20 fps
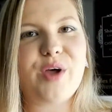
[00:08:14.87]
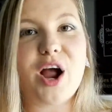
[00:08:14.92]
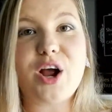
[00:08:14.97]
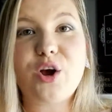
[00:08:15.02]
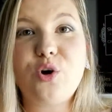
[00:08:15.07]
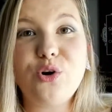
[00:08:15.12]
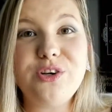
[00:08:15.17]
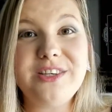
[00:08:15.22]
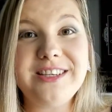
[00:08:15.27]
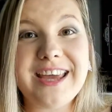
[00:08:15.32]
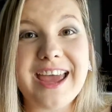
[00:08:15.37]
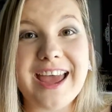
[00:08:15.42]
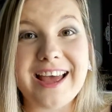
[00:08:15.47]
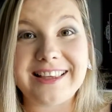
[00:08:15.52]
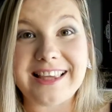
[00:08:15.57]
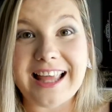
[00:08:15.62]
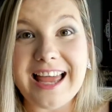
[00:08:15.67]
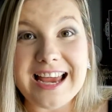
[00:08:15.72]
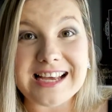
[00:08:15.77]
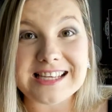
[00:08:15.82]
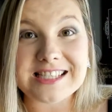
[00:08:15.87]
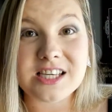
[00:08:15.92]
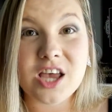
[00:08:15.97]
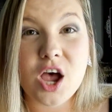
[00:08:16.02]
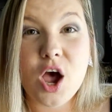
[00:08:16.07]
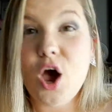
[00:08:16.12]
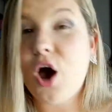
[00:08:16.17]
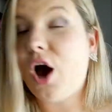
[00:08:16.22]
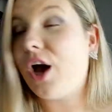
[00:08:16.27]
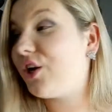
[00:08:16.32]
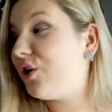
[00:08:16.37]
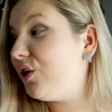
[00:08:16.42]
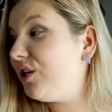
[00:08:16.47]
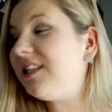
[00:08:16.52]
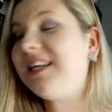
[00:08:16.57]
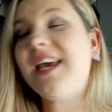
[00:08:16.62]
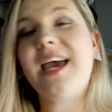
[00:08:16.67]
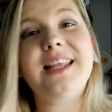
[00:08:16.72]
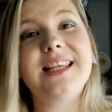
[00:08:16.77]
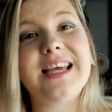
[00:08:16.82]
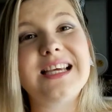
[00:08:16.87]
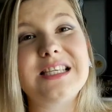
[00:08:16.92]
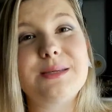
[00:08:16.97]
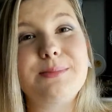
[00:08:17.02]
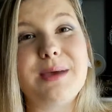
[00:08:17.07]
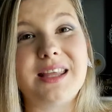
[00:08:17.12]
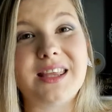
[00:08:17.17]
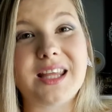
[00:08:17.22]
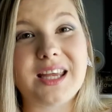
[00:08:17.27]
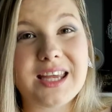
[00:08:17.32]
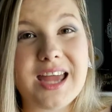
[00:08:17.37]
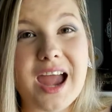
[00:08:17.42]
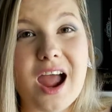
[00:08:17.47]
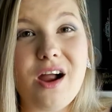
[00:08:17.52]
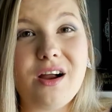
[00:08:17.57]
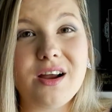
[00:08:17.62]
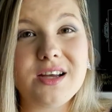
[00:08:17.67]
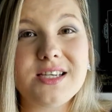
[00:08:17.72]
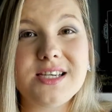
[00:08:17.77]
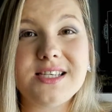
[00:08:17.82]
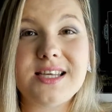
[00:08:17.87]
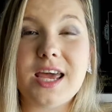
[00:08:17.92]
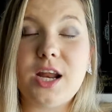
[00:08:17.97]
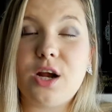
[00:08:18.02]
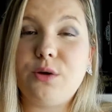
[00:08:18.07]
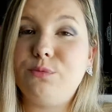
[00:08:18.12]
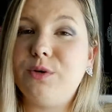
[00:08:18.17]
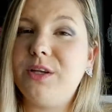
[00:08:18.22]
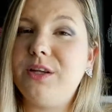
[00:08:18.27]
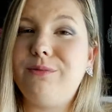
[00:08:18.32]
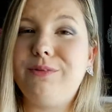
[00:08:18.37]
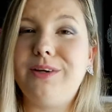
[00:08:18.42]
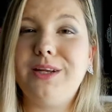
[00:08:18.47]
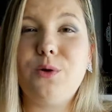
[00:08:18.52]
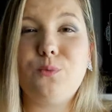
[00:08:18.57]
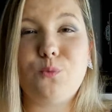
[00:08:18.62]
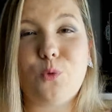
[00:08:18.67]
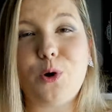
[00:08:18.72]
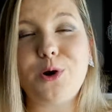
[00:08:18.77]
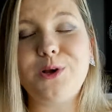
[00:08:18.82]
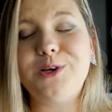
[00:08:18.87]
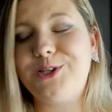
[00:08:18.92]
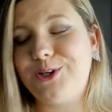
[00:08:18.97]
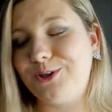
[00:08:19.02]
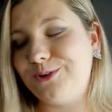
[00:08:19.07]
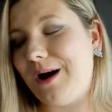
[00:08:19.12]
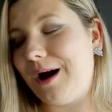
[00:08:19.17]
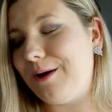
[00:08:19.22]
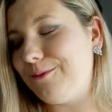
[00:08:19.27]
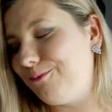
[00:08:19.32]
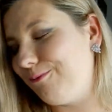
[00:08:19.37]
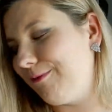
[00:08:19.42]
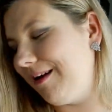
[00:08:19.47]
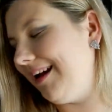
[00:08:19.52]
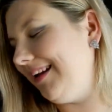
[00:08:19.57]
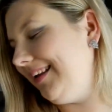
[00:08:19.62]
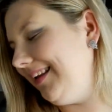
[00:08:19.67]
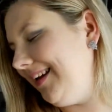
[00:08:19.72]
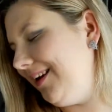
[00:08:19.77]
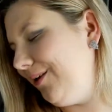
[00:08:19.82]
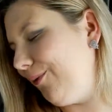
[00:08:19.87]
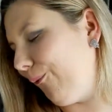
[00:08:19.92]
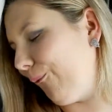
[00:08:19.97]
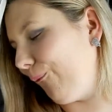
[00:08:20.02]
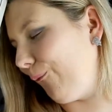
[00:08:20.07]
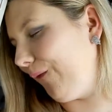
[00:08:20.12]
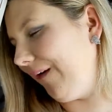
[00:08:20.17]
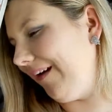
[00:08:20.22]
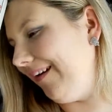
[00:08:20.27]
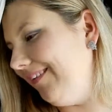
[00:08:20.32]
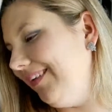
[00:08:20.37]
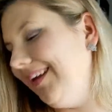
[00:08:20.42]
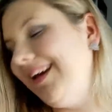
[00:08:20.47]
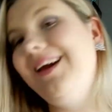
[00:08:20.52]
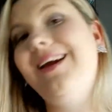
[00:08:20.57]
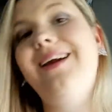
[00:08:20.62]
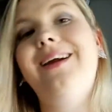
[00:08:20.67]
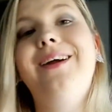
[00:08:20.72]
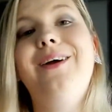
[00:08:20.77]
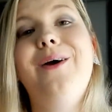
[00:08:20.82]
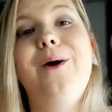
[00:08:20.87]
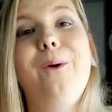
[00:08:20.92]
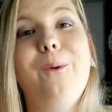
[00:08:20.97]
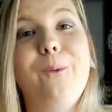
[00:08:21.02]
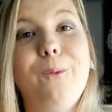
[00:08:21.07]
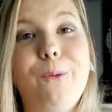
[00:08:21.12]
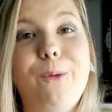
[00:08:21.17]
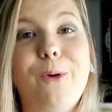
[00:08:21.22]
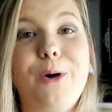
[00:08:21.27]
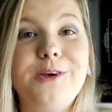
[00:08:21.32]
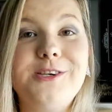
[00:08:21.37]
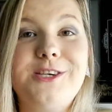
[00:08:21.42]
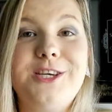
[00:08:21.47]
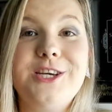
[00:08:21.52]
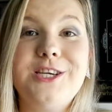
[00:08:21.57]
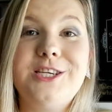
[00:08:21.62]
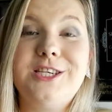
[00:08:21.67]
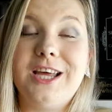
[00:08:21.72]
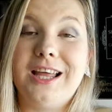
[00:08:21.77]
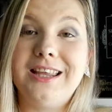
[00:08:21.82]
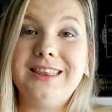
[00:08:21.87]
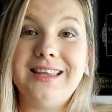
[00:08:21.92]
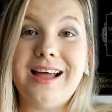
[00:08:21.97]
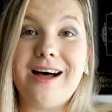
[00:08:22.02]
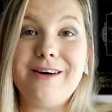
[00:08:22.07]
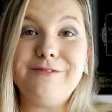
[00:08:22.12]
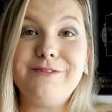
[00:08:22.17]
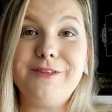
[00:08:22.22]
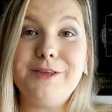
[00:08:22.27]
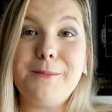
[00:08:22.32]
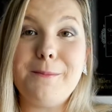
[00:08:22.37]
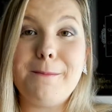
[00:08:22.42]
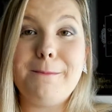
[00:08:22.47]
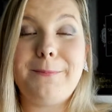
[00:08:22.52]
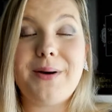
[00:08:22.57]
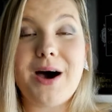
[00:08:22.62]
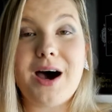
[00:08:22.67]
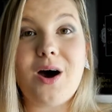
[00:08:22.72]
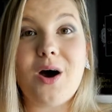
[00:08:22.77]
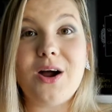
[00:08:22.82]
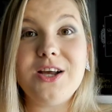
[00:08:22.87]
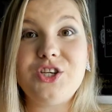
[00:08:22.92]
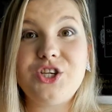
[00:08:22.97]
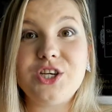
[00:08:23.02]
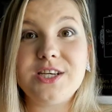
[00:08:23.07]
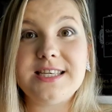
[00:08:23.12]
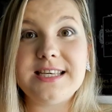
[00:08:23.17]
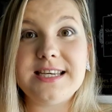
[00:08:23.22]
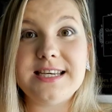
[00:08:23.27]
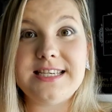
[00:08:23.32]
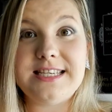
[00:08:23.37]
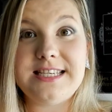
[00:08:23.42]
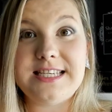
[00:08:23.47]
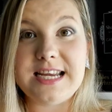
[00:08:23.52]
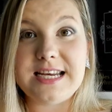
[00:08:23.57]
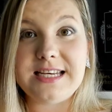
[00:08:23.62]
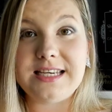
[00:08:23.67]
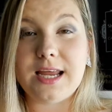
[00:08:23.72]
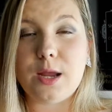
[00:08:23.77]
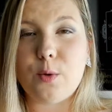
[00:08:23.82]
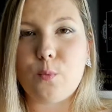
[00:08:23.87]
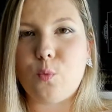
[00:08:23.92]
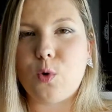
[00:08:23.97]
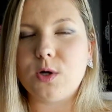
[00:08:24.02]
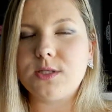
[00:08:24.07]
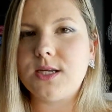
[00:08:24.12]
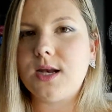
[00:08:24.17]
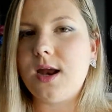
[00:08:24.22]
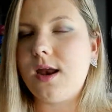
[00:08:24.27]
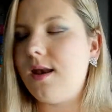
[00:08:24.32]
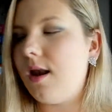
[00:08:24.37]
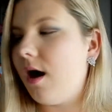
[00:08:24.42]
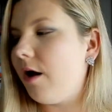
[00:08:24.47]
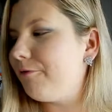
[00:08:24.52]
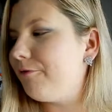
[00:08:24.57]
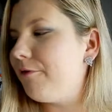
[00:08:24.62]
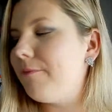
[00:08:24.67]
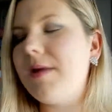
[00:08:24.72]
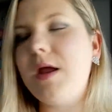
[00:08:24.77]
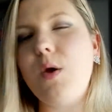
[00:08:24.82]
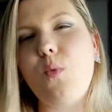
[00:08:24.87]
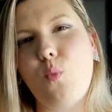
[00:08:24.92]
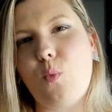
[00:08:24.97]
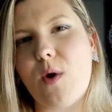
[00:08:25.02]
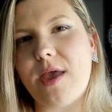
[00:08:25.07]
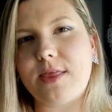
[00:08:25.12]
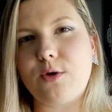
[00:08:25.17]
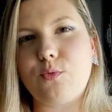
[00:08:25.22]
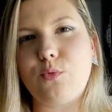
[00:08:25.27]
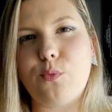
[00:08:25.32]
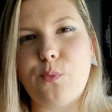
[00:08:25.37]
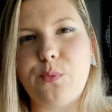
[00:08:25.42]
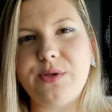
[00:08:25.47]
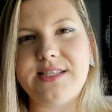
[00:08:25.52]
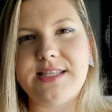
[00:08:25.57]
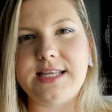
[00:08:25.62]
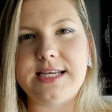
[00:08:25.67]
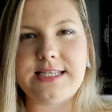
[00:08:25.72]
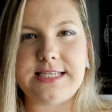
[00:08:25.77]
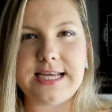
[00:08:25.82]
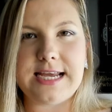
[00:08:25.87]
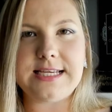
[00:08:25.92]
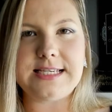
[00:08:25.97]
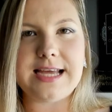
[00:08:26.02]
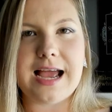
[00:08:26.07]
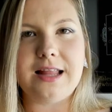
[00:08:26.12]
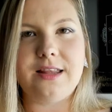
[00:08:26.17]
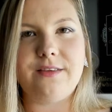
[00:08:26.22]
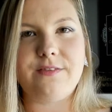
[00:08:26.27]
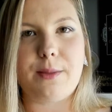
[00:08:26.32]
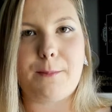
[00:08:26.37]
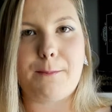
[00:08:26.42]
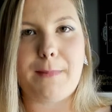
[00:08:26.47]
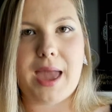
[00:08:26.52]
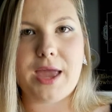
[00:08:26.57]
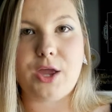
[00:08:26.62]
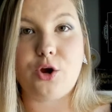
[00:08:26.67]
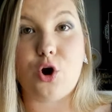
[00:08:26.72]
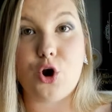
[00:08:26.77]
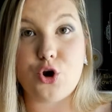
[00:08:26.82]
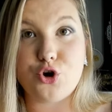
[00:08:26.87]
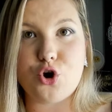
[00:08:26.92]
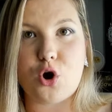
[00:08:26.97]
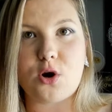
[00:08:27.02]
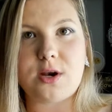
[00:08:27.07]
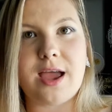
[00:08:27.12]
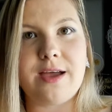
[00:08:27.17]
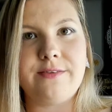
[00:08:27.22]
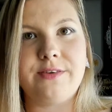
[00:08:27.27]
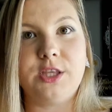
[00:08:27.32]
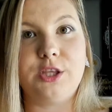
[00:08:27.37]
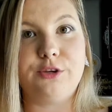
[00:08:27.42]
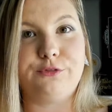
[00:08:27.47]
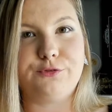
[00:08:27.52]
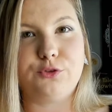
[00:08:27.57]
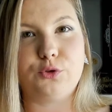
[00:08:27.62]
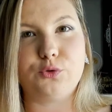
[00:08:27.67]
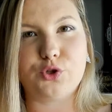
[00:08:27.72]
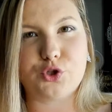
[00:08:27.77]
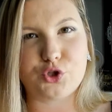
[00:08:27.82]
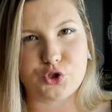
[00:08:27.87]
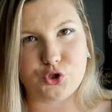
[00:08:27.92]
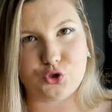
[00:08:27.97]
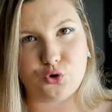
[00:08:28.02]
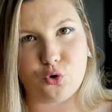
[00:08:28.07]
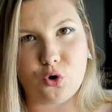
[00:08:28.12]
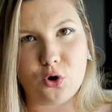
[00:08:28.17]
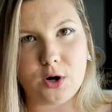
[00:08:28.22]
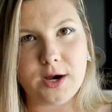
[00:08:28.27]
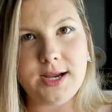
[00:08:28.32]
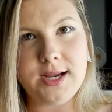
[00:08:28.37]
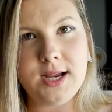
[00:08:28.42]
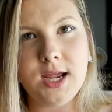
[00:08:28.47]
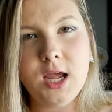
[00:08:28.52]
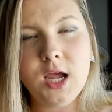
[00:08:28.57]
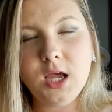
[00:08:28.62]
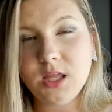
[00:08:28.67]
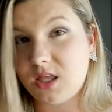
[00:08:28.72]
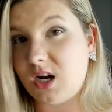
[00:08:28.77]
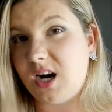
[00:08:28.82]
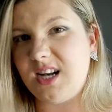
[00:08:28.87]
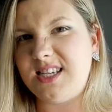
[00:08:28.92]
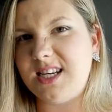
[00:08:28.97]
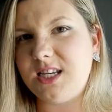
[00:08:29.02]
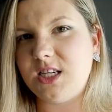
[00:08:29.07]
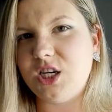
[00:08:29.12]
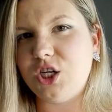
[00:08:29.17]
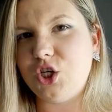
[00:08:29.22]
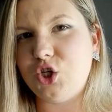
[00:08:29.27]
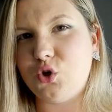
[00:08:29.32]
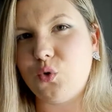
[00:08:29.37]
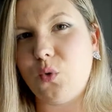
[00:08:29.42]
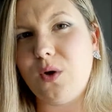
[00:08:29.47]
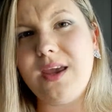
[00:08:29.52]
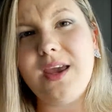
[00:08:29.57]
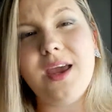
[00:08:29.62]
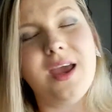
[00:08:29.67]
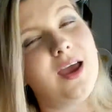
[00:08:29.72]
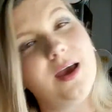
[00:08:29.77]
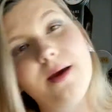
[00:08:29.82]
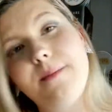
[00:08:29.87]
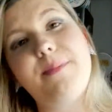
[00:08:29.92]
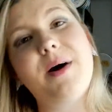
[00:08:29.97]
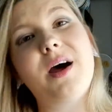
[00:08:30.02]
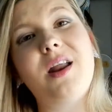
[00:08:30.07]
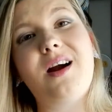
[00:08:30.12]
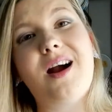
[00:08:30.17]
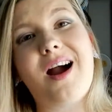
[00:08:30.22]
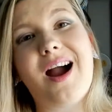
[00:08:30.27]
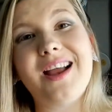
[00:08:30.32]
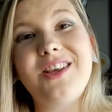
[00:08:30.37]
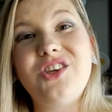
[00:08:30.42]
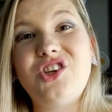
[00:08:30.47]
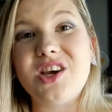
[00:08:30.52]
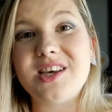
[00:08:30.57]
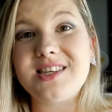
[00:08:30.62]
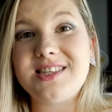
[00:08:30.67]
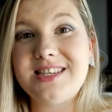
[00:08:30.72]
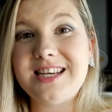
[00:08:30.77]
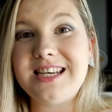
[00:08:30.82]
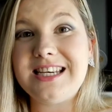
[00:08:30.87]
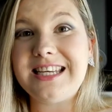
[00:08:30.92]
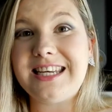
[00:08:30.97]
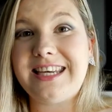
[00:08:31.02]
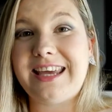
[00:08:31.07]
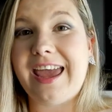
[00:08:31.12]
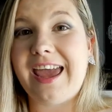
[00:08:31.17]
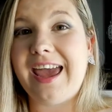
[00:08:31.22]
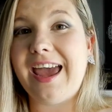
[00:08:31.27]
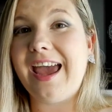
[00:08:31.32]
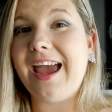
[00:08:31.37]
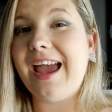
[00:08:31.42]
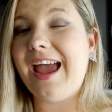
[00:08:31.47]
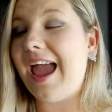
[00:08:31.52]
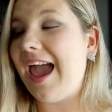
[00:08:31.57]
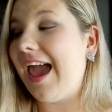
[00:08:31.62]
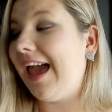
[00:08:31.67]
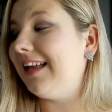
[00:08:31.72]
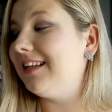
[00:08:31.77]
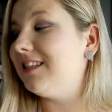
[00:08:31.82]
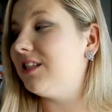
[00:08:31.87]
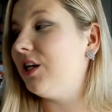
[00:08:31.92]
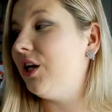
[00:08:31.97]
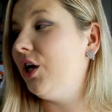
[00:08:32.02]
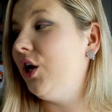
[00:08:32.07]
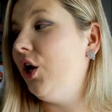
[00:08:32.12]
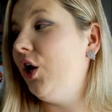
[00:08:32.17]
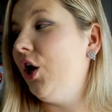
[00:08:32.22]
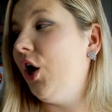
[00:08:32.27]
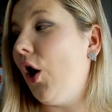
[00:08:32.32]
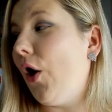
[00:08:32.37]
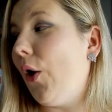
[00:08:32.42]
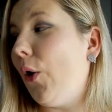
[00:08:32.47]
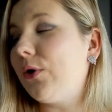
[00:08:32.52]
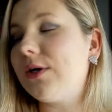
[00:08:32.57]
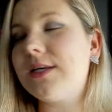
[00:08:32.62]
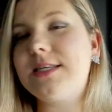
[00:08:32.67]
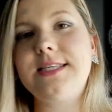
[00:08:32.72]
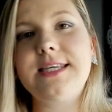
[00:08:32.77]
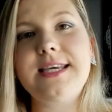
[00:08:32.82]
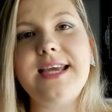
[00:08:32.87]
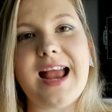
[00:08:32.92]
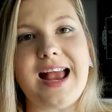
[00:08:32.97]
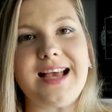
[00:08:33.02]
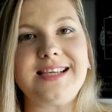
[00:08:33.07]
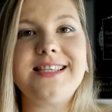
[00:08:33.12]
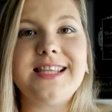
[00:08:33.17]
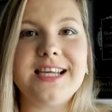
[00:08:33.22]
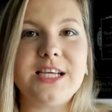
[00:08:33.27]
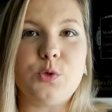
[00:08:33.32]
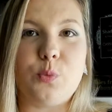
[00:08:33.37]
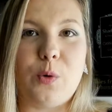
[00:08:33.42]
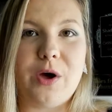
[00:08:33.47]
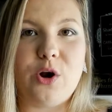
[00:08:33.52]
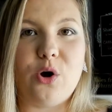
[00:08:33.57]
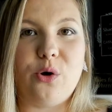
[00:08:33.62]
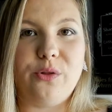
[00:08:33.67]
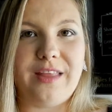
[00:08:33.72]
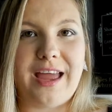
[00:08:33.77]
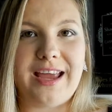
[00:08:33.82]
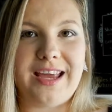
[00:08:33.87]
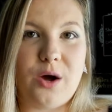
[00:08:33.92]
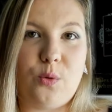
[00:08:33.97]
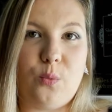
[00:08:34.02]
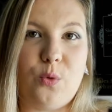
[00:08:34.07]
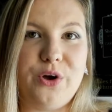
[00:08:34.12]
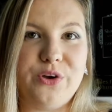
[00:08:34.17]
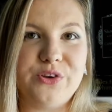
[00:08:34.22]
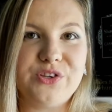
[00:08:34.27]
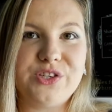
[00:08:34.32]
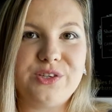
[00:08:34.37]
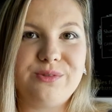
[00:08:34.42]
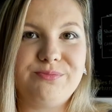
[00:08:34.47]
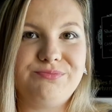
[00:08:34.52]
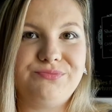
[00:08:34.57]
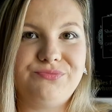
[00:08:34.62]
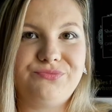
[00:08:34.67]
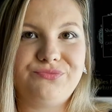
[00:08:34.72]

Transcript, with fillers: I couldn't care less. I couldn't care less about the characters, and I really, really wanted to. I really, really wanted to love them, but I just didn't. It wasn't enough for me, whether it was the detail of the manga and not having the full story that I didn't enjoy, but I just didn't care, and honestly, as these went on, they got worse.